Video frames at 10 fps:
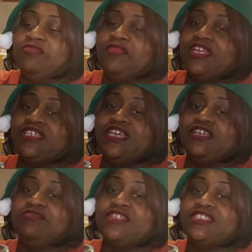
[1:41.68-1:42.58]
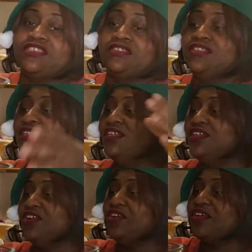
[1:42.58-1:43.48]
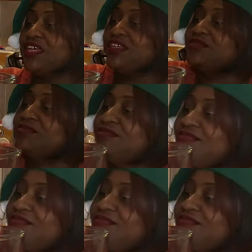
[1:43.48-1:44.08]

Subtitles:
My cake mixer. Okay.